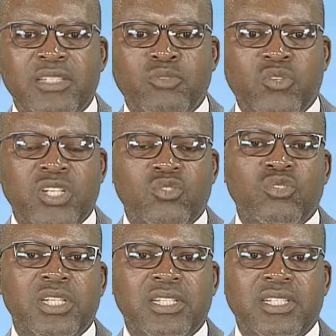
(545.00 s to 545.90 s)
between
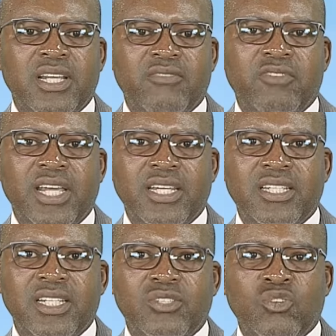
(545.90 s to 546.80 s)
duties and
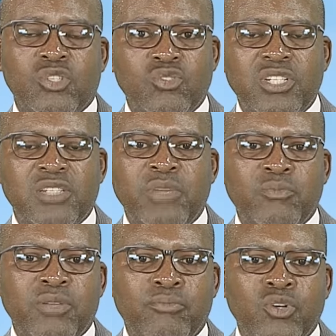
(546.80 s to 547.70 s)
VAT. So duties may
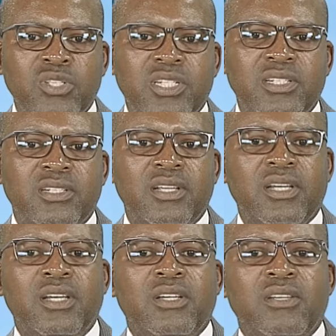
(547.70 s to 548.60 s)
be imposed
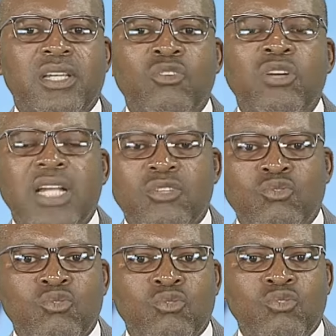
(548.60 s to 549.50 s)
in order
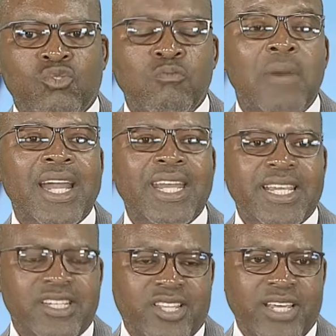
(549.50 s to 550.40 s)
to
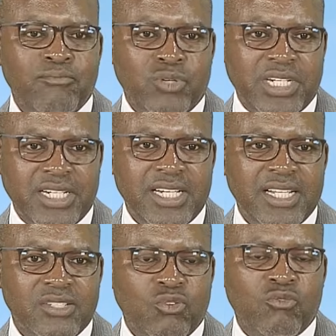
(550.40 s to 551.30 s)
manage the
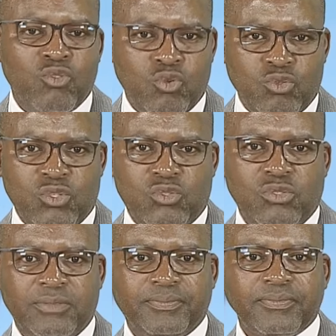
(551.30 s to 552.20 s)
importations of goods.
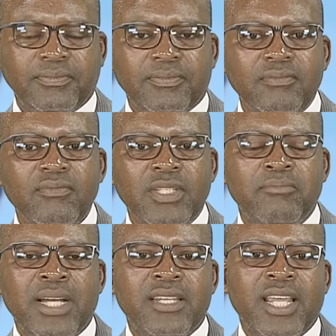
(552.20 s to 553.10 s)

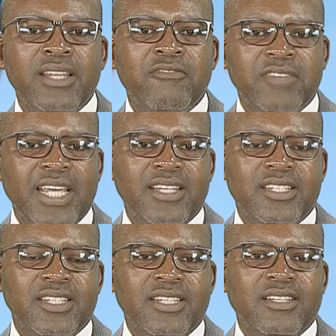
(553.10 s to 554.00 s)
But then
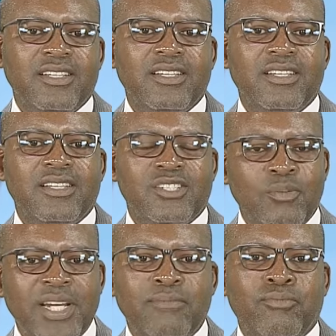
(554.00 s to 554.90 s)
VAT is
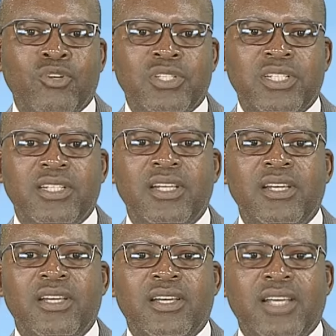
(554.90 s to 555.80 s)
normally imposed
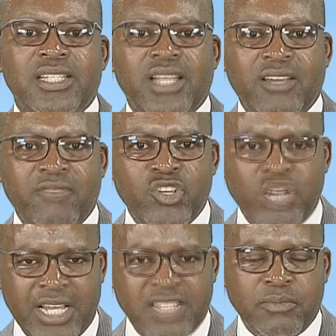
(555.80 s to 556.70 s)
as a revenue
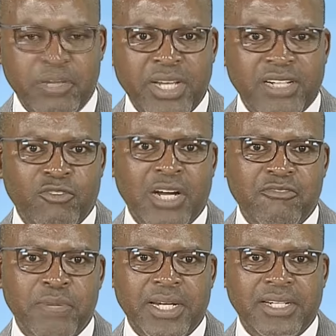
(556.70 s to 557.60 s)
enhancement measure for
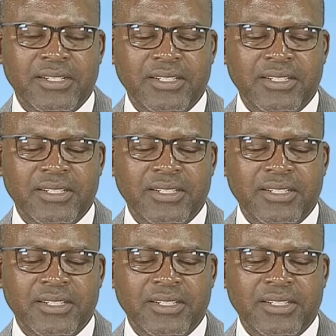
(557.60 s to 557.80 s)
government.